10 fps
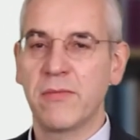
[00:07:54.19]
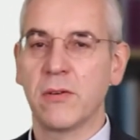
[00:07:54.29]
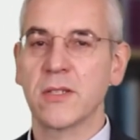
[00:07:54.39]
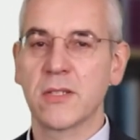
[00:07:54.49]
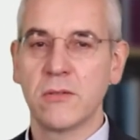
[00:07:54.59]

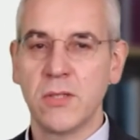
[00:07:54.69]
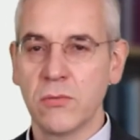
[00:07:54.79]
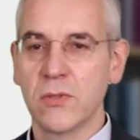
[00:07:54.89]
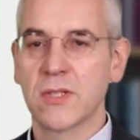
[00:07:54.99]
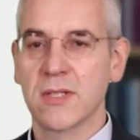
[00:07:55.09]
forced to
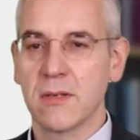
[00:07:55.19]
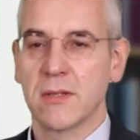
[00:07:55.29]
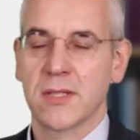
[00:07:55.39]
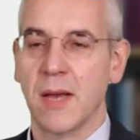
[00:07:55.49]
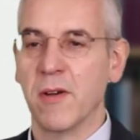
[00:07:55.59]
use
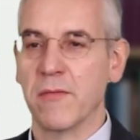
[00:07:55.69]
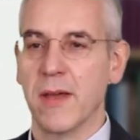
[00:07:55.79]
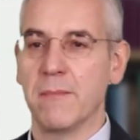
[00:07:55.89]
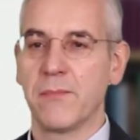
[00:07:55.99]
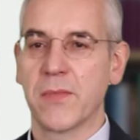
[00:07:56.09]
uh, some of them.